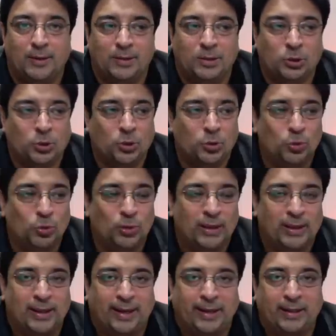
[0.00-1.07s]
school
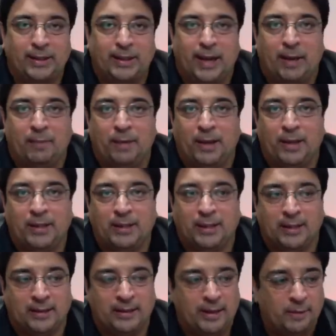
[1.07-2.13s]
and academics,
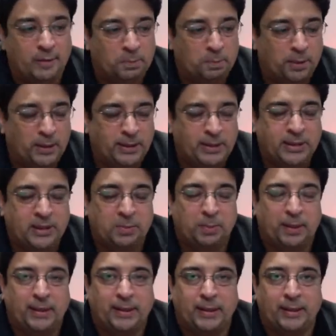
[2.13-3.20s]
and never
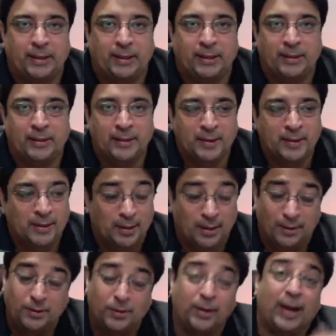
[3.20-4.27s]
participated in,
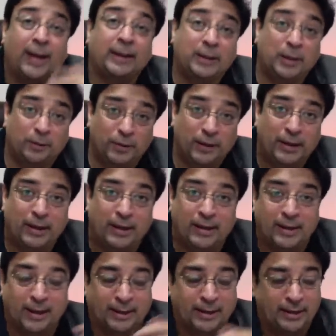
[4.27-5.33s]
actively
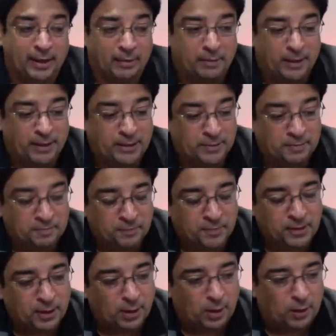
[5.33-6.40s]
in academics.
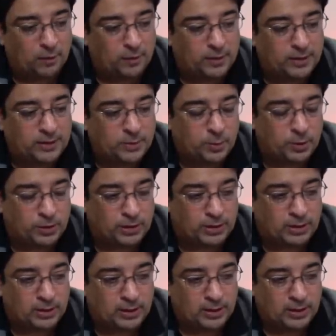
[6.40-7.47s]
Always was
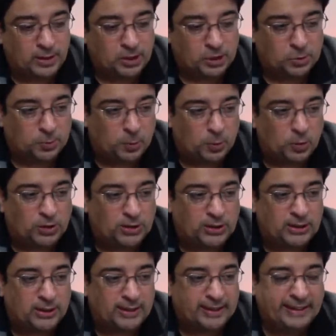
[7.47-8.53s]
a
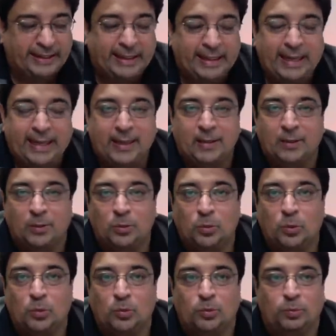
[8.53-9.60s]
sports geek
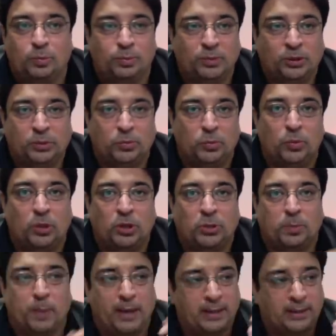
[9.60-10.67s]
who would
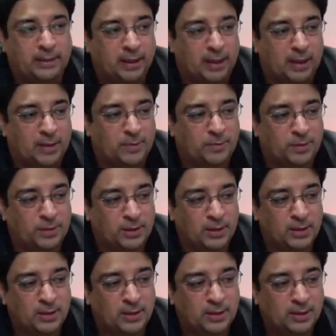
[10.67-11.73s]
spend times
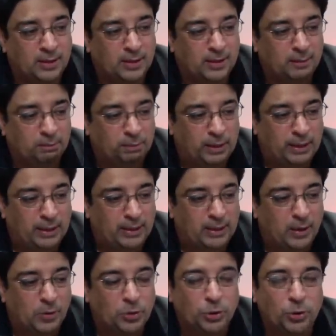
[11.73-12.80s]
playing
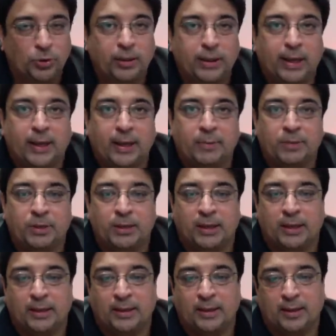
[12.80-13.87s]
outdoor games,
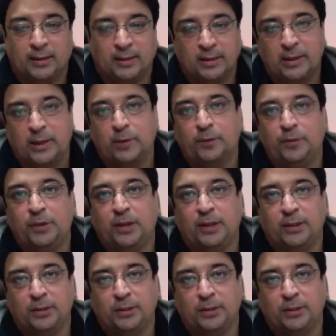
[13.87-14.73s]
and loved,